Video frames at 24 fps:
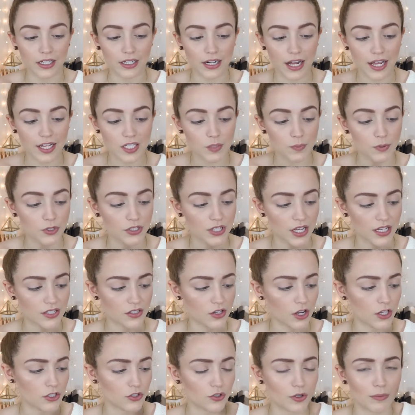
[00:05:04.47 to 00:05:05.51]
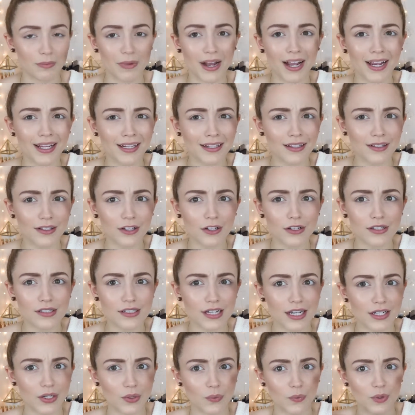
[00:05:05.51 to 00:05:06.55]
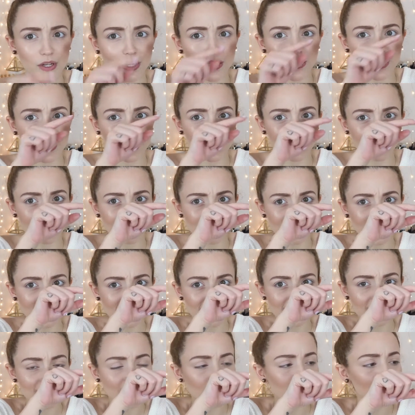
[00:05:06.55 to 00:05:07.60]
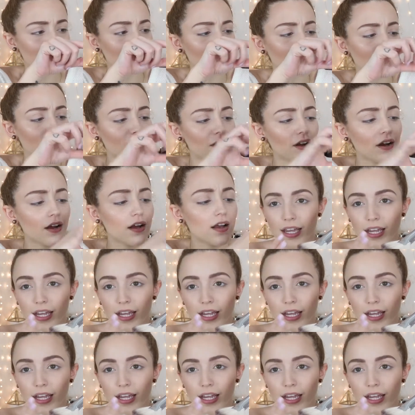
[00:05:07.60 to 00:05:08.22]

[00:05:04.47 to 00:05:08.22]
a nice precise contour. Mine looks kind of weird, it like dips here,